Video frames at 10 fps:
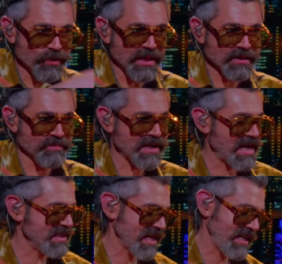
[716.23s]
welcome,
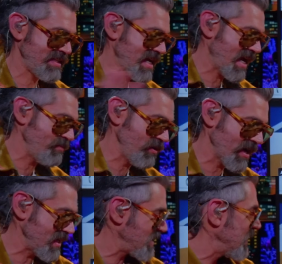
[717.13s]
guys. Anytime you
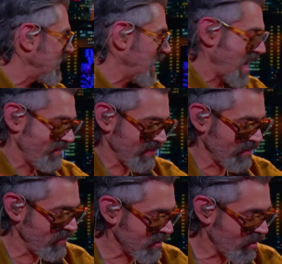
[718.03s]
guys need a laugh,
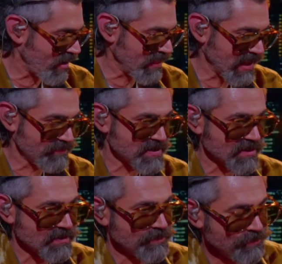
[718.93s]
let me know. I'd love to.